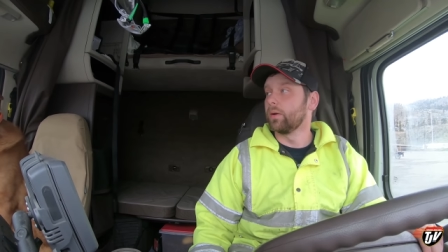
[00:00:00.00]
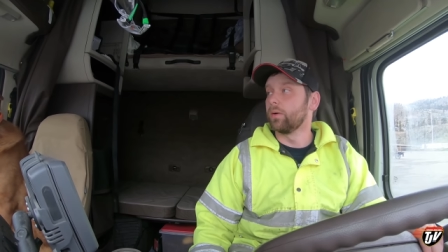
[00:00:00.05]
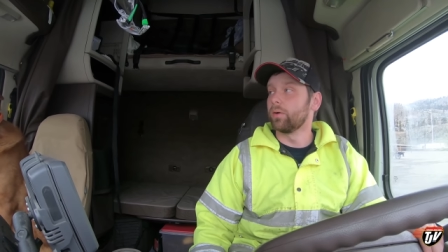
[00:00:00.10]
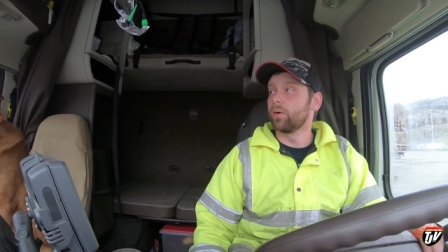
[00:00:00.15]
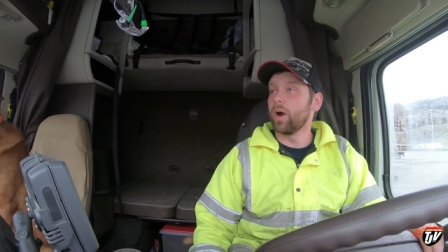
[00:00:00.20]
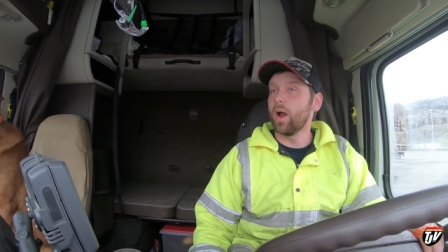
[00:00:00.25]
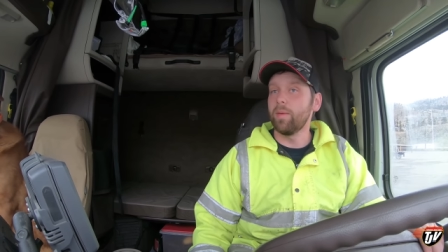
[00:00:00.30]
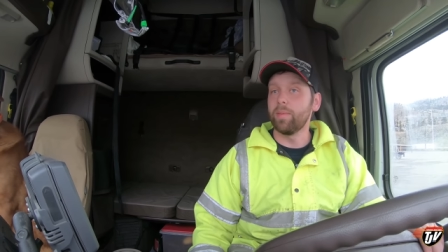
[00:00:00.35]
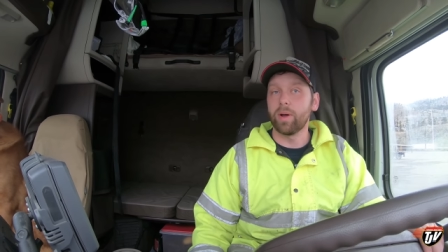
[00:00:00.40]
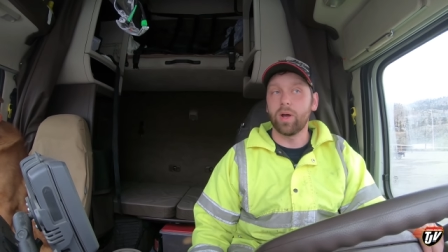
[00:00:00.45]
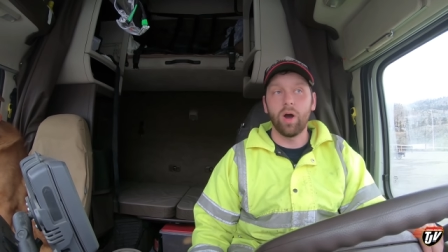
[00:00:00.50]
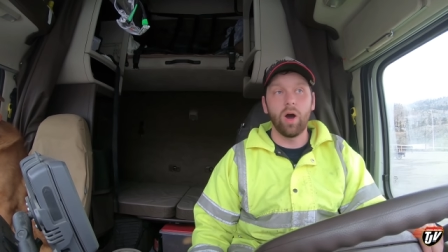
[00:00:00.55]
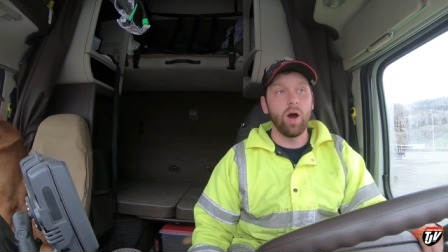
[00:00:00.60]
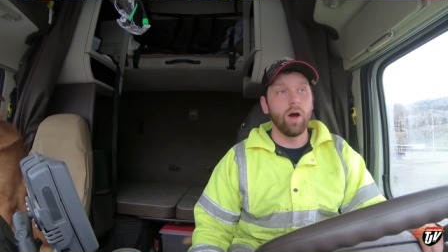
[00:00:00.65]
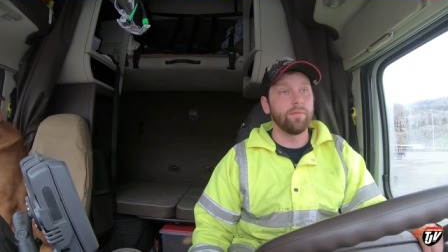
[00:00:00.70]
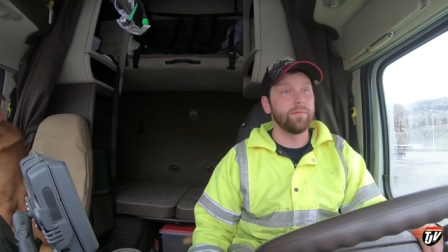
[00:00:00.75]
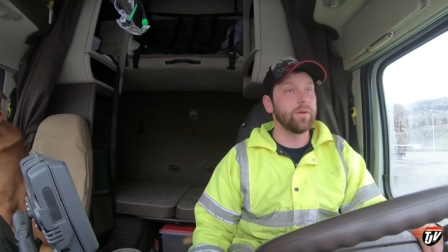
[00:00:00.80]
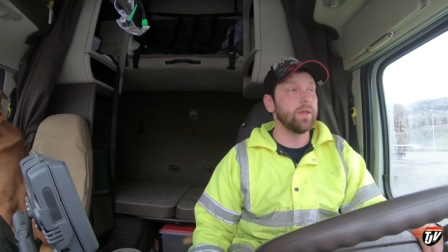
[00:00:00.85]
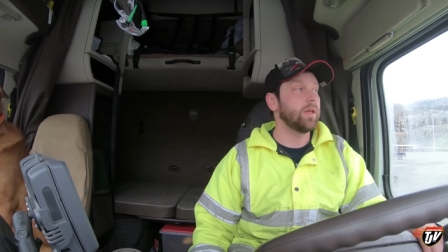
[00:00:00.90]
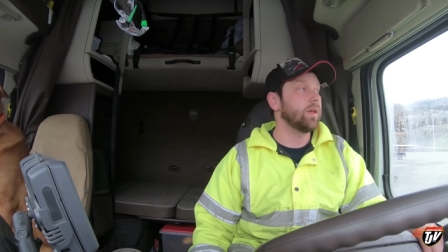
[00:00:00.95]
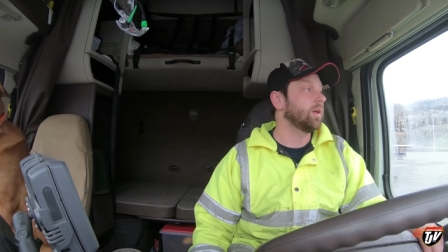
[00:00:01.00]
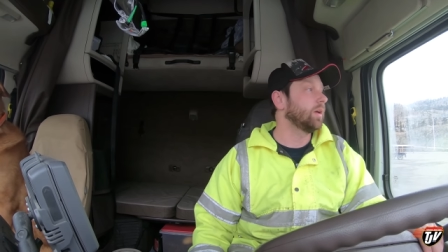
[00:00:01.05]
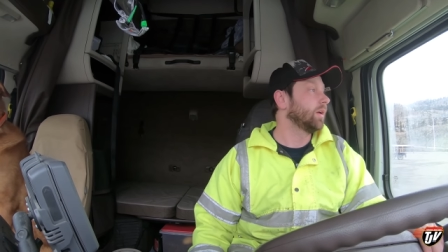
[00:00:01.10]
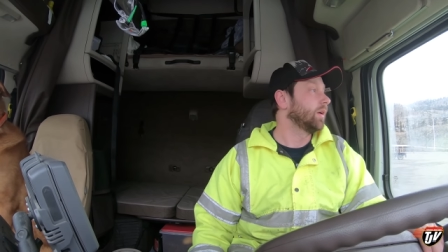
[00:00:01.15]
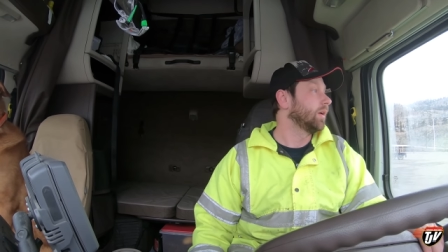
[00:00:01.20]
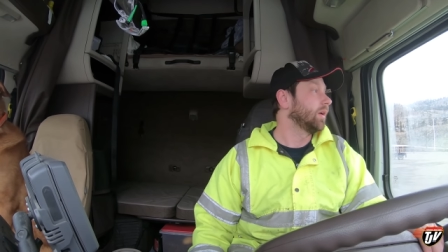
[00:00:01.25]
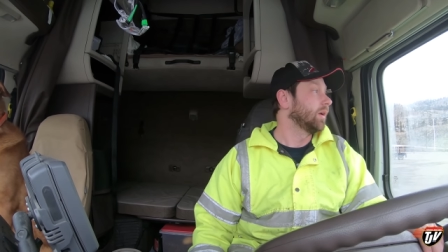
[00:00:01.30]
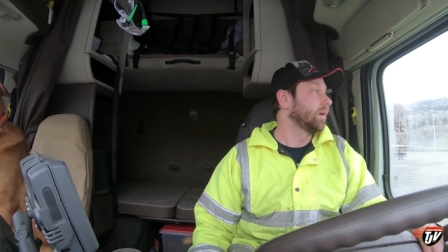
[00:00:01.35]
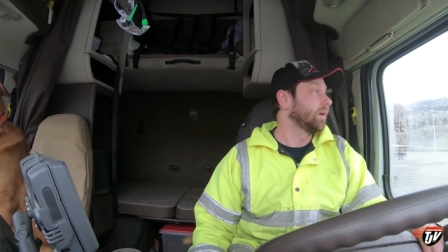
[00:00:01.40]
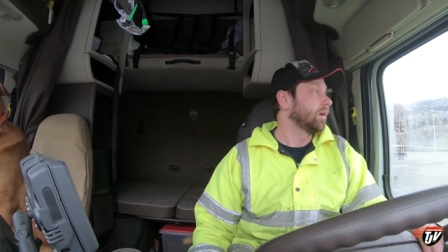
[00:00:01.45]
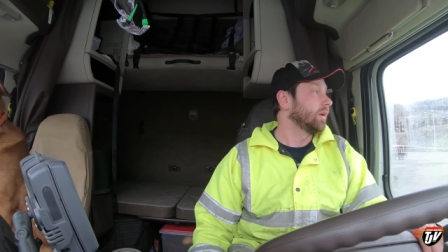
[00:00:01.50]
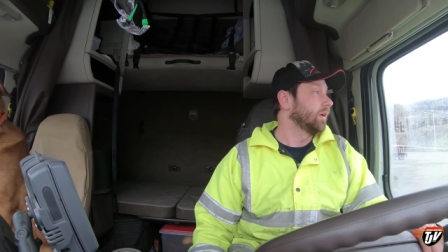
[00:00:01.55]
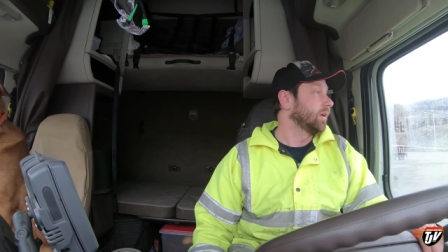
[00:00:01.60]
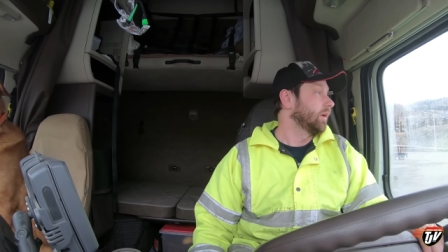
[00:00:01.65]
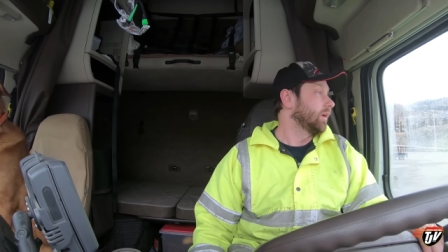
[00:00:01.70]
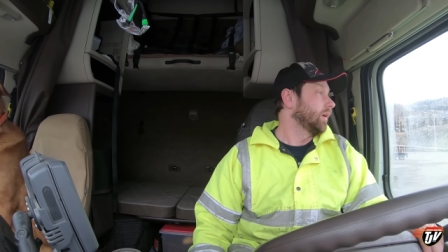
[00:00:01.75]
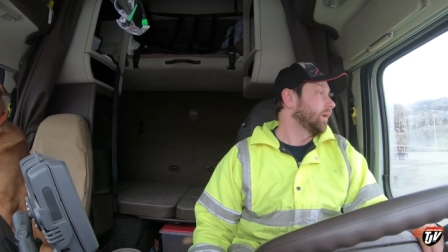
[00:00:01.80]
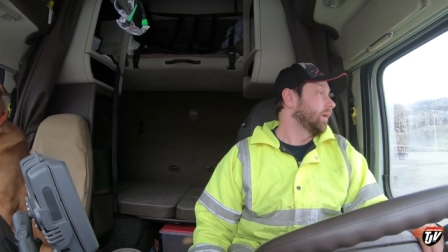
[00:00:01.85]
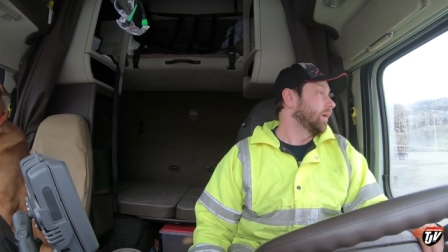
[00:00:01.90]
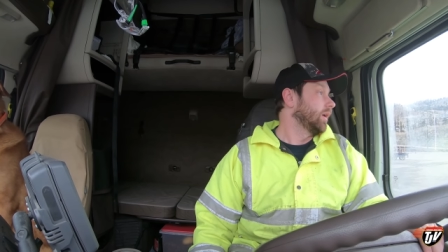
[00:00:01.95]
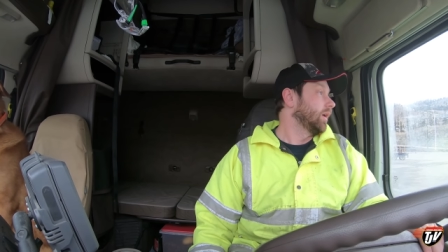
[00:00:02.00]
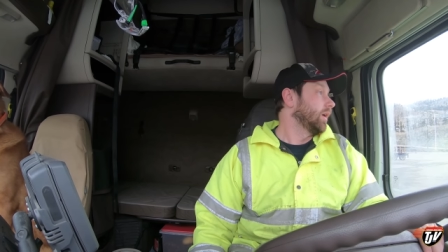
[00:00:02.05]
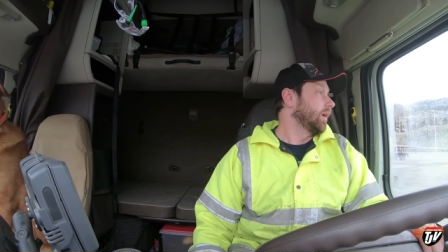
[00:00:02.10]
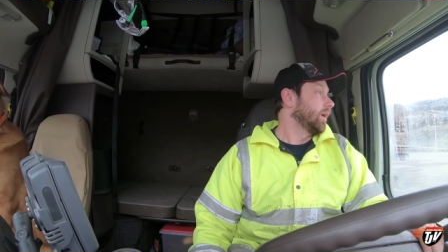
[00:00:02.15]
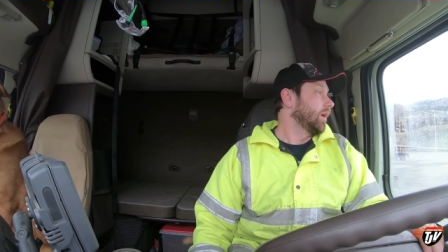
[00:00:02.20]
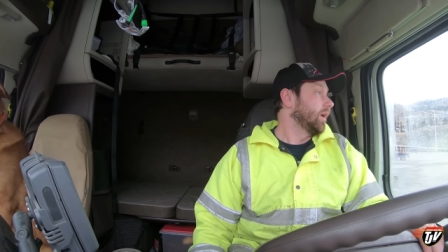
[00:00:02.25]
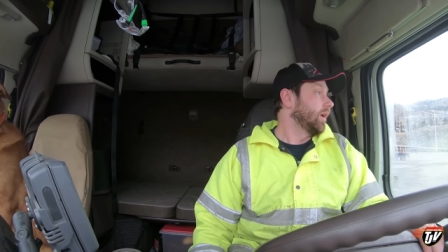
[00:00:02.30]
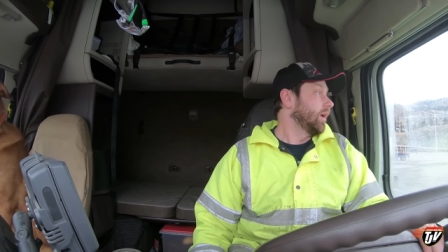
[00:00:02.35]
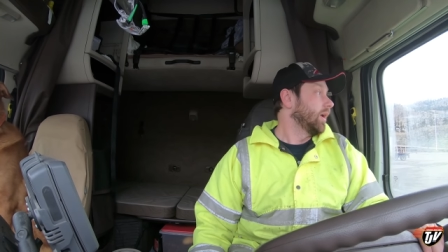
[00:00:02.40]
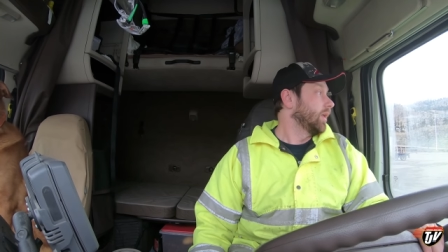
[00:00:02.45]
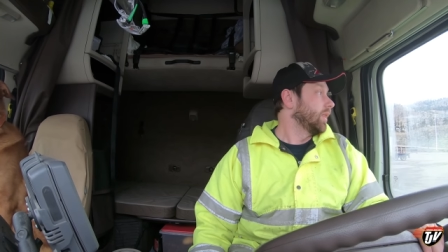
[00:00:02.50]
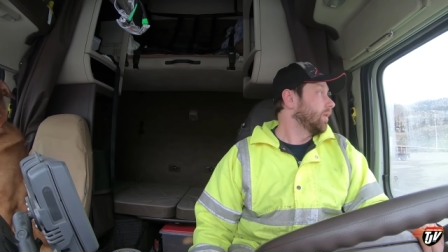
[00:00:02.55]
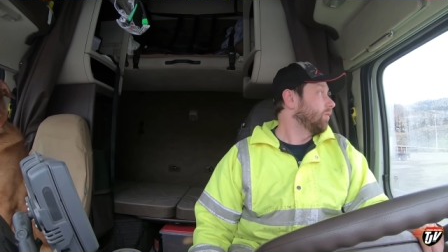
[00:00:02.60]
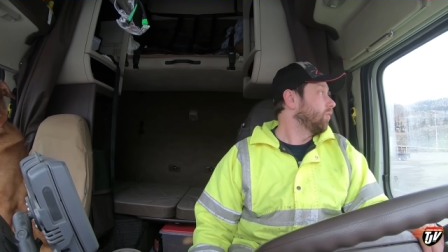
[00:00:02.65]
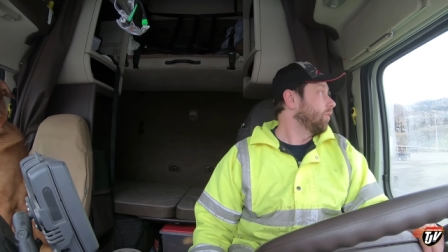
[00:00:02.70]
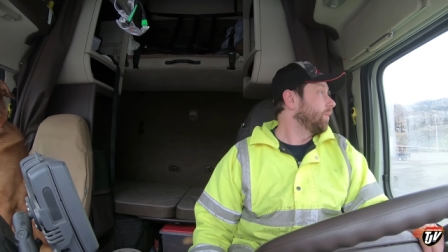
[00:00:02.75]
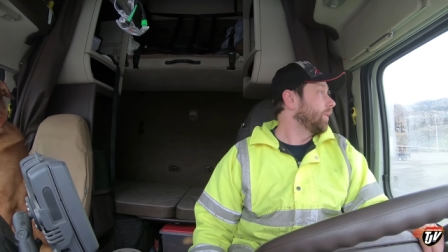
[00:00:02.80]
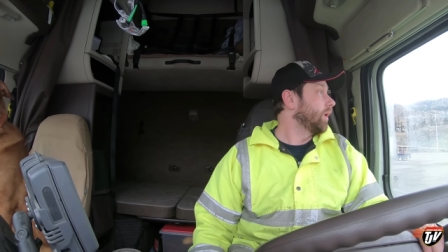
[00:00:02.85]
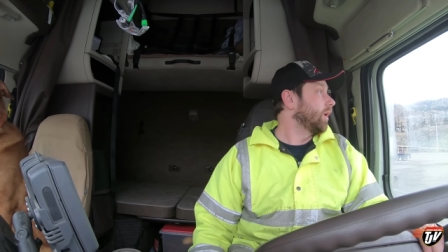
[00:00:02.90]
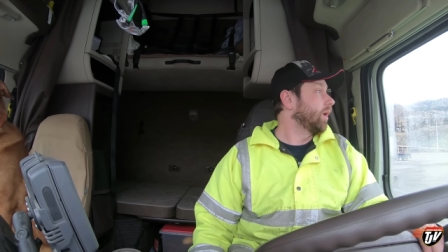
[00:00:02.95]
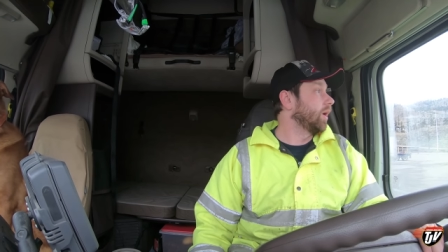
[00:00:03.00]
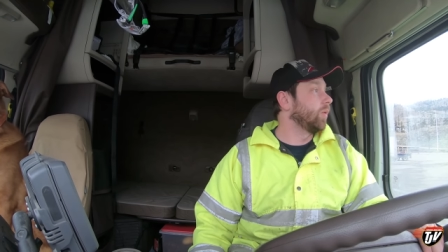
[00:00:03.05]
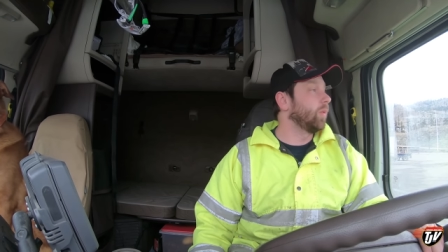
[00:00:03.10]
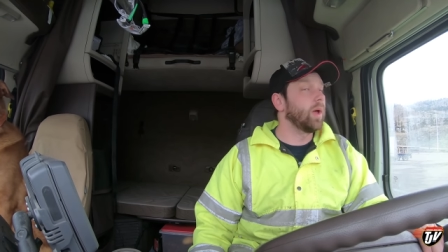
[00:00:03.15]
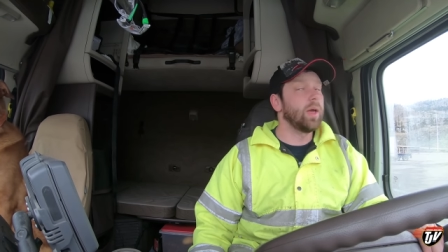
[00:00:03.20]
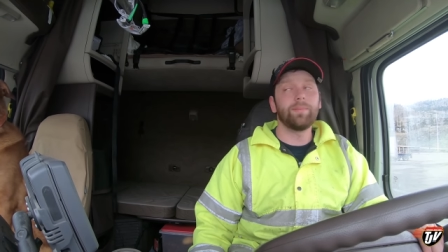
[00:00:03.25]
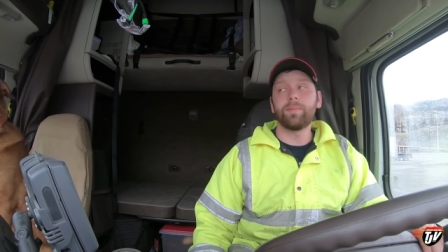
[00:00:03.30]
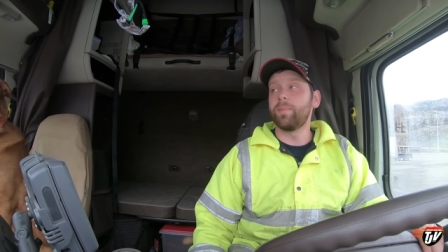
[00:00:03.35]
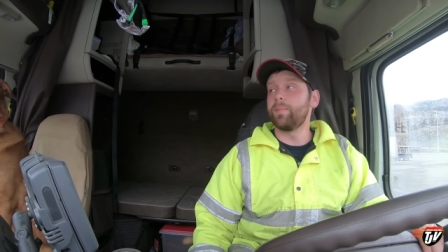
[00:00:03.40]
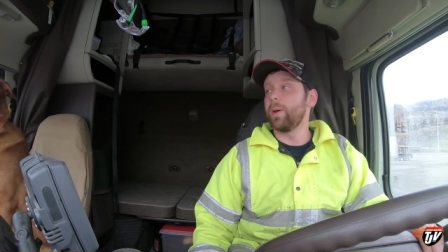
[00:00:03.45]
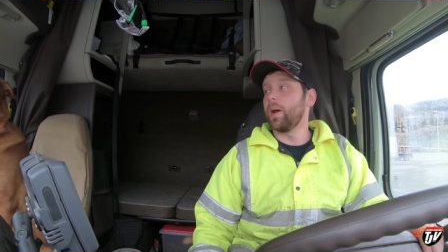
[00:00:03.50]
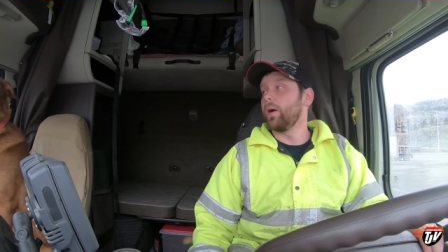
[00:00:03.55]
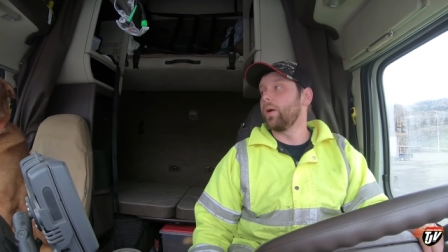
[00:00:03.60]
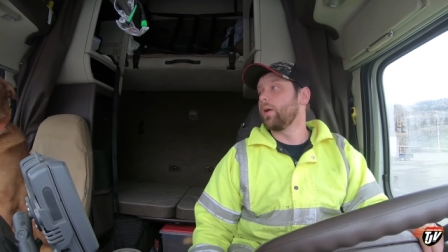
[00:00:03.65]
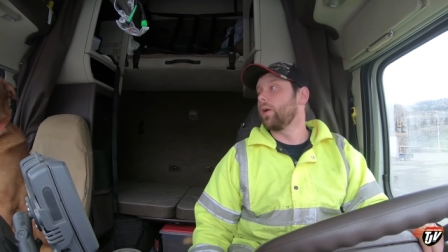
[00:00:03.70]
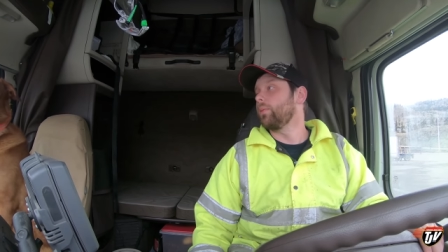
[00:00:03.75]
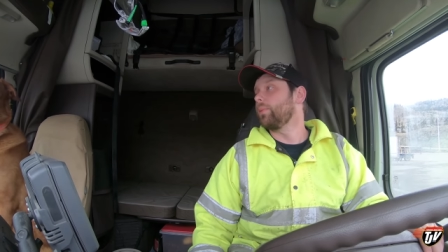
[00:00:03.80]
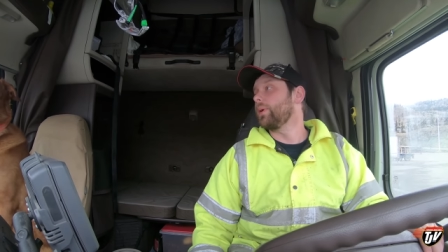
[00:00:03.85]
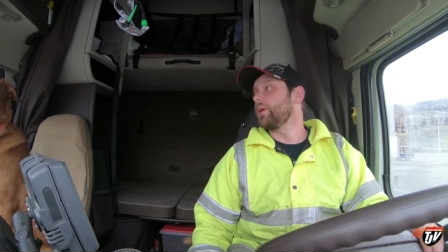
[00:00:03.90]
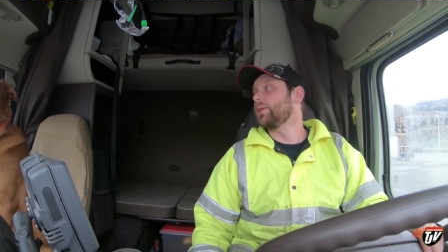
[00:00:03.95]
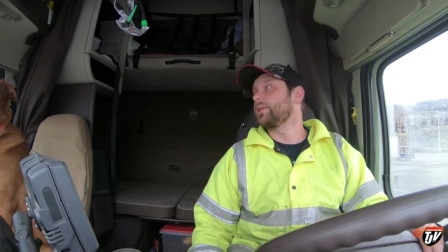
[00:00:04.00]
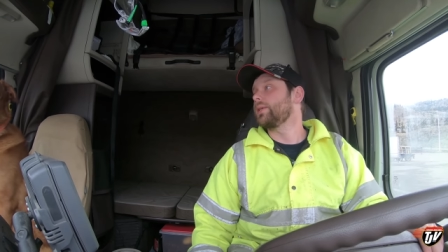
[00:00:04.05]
go grab a coffee, and we'll be on our way up to Barrier, B